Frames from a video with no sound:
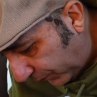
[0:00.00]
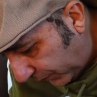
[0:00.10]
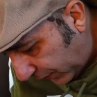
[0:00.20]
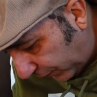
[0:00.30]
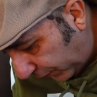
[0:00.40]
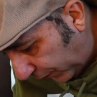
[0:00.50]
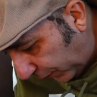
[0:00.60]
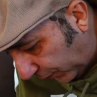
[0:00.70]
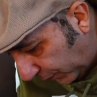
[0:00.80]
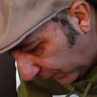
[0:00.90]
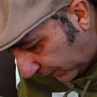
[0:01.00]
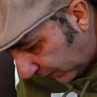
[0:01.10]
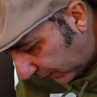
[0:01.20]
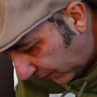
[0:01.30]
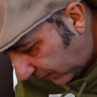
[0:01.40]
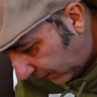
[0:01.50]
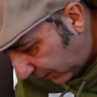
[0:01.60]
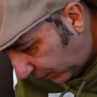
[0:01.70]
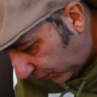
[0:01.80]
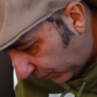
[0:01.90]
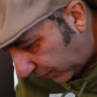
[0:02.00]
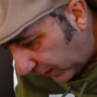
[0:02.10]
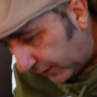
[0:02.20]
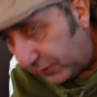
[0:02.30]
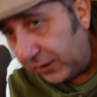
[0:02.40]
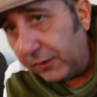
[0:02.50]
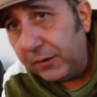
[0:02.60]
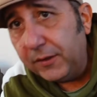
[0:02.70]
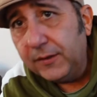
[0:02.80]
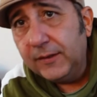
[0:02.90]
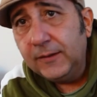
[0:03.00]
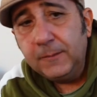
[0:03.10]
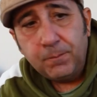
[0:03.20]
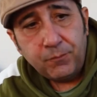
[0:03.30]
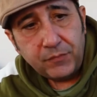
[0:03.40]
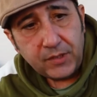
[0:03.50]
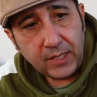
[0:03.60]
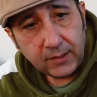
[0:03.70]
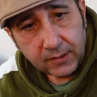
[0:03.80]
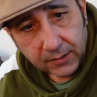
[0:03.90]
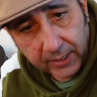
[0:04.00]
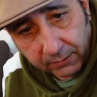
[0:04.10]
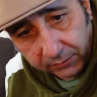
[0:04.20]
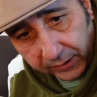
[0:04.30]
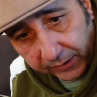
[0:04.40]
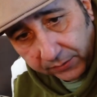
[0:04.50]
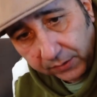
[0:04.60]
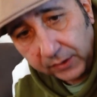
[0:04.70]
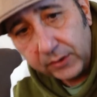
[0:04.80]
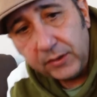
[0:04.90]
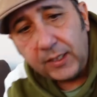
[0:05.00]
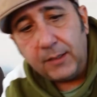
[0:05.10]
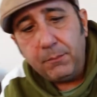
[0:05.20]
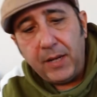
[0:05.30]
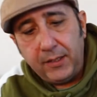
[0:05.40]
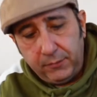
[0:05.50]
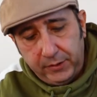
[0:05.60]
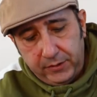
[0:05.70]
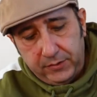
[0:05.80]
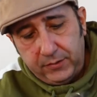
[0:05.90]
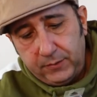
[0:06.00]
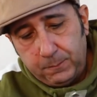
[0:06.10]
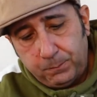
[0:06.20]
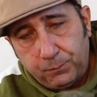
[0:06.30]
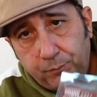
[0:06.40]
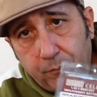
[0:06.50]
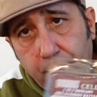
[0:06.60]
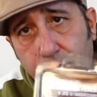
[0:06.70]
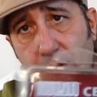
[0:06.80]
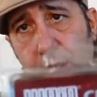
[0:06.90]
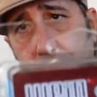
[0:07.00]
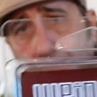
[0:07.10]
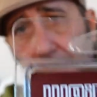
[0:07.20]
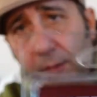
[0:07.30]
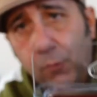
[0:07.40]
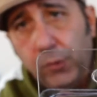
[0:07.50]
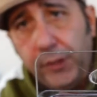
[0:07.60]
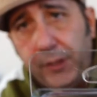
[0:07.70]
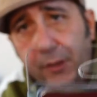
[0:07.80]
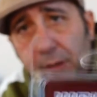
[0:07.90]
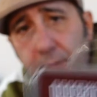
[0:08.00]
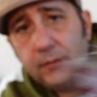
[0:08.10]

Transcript: That's for you. It's just your size, Jerry. Now it takes these batteries, Weincell